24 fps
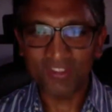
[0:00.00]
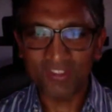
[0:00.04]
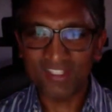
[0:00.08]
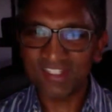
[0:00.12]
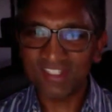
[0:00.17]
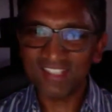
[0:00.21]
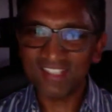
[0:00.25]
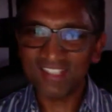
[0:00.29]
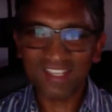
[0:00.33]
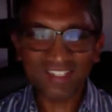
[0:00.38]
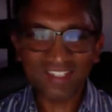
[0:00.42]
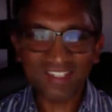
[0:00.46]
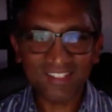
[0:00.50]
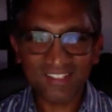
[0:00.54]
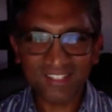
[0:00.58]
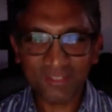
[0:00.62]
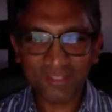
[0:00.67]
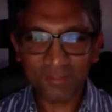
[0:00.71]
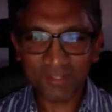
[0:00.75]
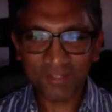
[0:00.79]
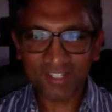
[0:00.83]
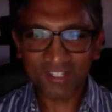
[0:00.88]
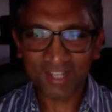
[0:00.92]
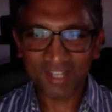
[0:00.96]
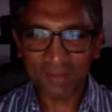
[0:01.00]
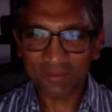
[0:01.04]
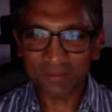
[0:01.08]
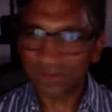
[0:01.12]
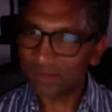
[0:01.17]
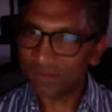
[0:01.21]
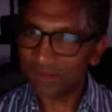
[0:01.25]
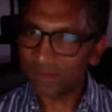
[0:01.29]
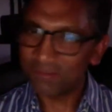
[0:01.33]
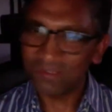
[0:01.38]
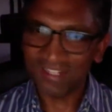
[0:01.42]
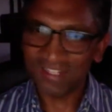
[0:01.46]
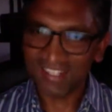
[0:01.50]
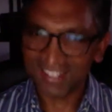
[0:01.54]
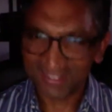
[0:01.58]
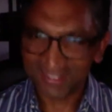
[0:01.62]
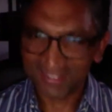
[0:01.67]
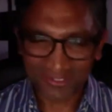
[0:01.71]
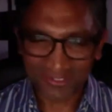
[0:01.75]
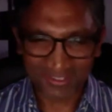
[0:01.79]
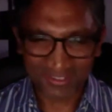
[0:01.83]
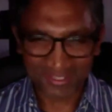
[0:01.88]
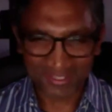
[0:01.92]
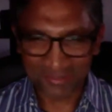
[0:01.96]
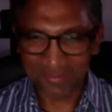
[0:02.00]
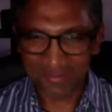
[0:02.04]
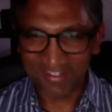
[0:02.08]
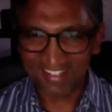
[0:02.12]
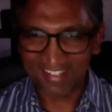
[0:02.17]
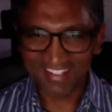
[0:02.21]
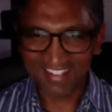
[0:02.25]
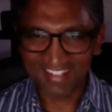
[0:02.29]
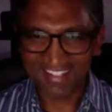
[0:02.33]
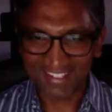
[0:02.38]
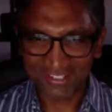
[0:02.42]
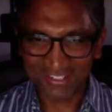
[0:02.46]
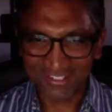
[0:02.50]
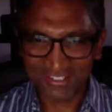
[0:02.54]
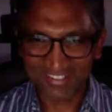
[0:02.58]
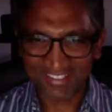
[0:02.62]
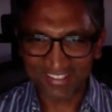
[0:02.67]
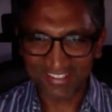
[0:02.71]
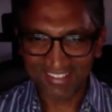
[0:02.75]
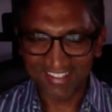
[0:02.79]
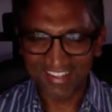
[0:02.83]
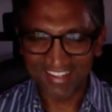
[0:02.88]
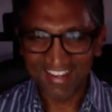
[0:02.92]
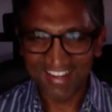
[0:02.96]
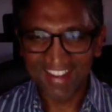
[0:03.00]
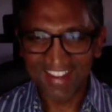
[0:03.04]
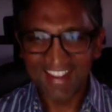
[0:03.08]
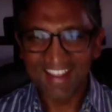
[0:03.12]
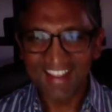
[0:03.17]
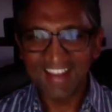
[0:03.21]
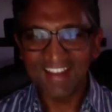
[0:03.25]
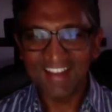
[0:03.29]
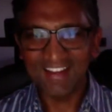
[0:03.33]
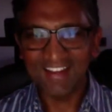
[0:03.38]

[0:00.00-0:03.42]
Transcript: they suddenly become compliant on their medication. Yeah.